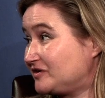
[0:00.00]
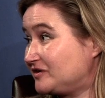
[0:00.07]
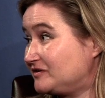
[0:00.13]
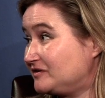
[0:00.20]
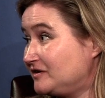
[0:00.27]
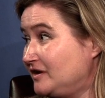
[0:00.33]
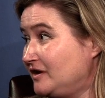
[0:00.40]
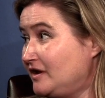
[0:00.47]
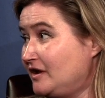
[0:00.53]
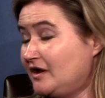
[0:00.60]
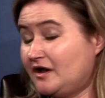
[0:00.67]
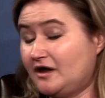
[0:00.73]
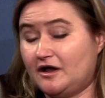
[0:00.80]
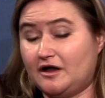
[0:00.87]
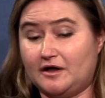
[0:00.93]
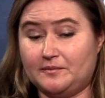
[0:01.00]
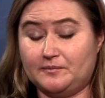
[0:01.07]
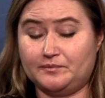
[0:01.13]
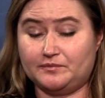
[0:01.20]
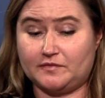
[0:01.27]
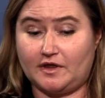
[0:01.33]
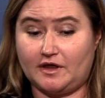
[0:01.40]
in. Um,
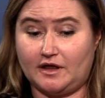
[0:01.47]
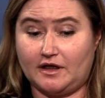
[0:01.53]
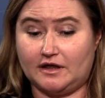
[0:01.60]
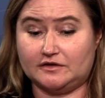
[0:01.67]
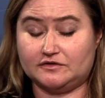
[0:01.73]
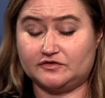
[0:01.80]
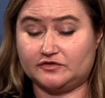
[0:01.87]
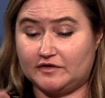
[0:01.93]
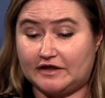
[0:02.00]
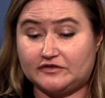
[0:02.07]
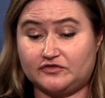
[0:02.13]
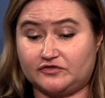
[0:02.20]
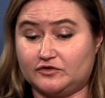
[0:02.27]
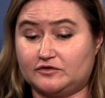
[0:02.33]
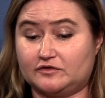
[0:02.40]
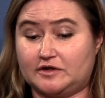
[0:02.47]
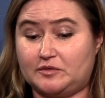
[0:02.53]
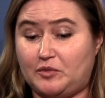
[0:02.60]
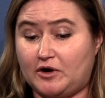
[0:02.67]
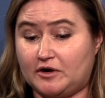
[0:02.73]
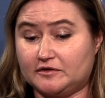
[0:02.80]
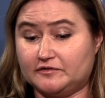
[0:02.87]
and so that's certainly
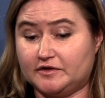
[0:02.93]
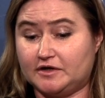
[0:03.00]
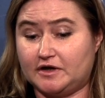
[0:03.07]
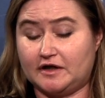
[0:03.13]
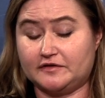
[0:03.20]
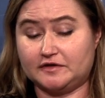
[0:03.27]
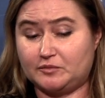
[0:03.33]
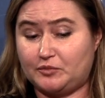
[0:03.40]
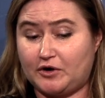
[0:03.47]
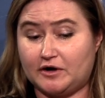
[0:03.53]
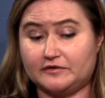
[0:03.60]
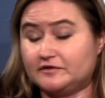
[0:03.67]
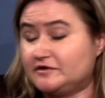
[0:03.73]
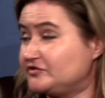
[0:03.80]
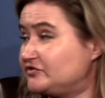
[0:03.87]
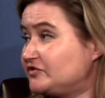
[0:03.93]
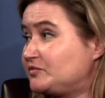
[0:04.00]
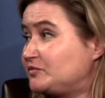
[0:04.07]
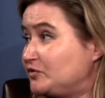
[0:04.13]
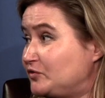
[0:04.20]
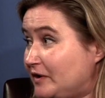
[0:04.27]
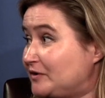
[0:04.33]
part of it. I think part of it is just
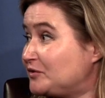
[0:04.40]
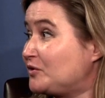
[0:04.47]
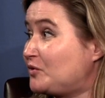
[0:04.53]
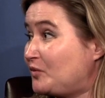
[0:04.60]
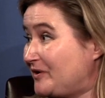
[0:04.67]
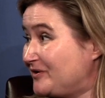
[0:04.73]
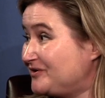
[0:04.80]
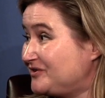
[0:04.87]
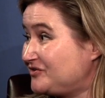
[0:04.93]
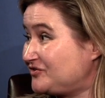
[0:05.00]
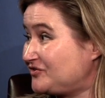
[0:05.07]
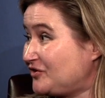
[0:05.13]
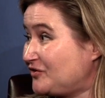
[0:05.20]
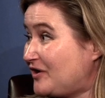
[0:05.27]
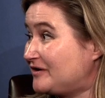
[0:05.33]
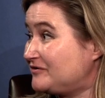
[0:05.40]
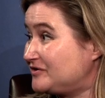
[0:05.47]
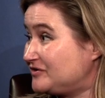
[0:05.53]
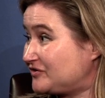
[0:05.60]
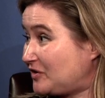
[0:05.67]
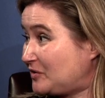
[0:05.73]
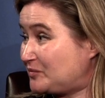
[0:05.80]
greater awareness. A lot of
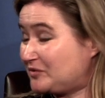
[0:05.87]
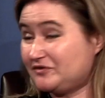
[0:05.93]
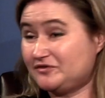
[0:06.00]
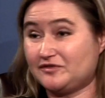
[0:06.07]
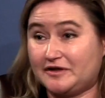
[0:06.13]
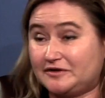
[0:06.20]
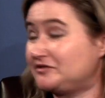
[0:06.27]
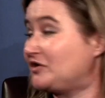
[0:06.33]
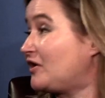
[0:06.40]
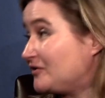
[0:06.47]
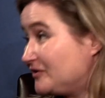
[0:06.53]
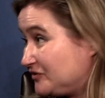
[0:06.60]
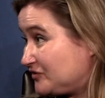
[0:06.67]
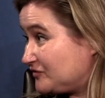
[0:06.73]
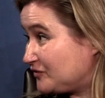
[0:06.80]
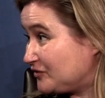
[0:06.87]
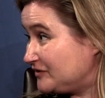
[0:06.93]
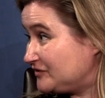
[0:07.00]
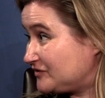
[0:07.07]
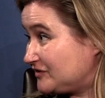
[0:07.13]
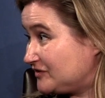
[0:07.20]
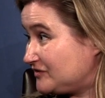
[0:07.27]
these companies, like Narus, for
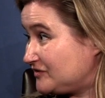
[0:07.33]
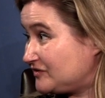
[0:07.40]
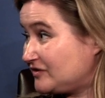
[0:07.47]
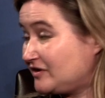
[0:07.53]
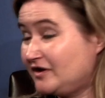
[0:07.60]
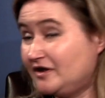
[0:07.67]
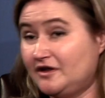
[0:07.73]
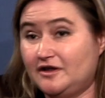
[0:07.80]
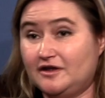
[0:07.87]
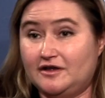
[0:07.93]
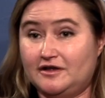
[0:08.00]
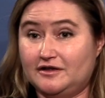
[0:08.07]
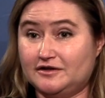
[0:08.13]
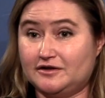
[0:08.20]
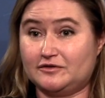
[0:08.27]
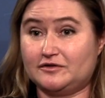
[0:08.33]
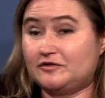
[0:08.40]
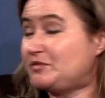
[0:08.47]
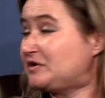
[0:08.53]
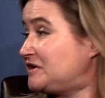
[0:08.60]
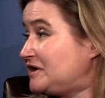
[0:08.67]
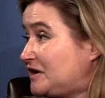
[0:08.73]
instance, you know, they've
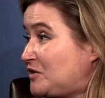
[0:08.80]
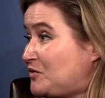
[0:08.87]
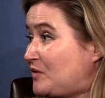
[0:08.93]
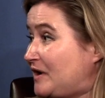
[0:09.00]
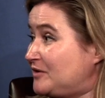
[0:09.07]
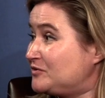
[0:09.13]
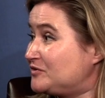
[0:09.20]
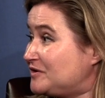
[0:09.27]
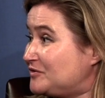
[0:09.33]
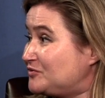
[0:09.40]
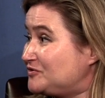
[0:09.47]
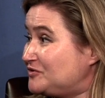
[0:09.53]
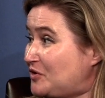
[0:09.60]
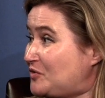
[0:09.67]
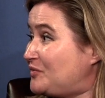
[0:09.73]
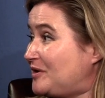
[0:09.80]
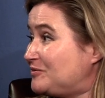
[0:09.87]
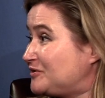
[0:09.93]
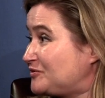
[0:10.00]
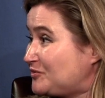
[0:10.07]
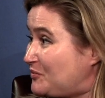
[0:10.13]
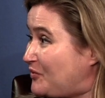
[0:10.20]
been getting away with it with no
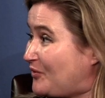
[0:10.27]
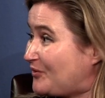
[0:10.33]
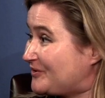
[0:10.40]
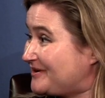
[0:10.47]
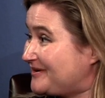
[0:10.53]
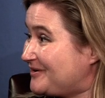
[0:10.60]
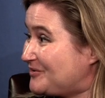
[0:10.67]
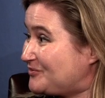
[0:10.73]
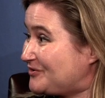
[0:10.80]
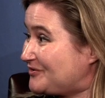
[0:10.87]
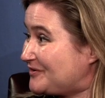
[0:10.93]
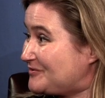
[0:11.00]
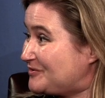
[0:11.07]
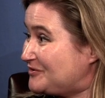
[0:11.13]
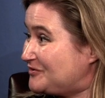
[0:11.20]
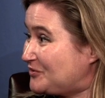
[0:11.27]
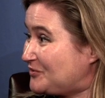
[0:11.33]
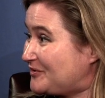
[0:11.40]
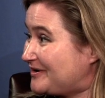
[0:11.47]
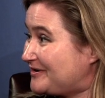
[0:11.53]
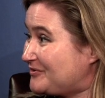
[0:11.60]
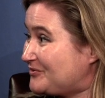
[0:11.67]
public reporting on what they've been
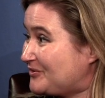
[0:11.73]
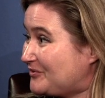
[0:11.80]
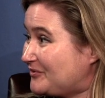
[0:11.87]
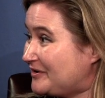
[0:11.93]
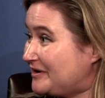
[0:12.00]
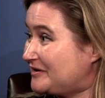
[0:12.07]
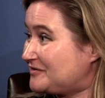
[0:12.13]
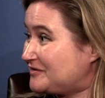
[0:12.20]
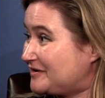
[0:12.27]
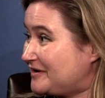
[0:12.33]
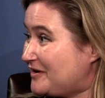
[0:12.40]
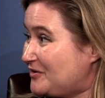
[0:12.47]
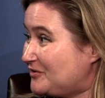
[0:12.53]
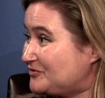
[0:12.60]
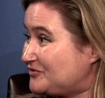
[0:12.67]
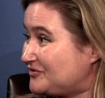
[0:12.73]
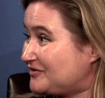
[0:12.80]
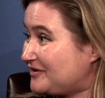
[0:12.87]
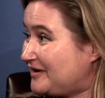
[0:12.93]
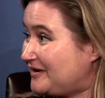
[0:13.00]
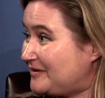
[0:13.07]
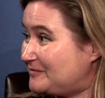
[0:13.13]
doing or, or anything else
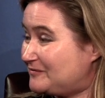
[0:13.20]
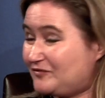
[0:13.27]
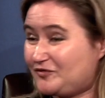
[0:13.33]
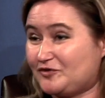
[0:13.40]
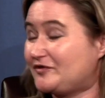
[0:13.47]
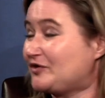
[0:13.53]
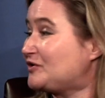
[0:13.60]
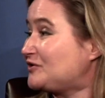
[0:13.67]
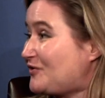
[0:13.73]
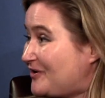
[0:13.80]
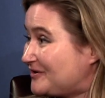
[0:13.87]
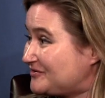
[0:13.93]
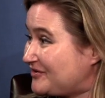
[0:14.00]
um, for a very long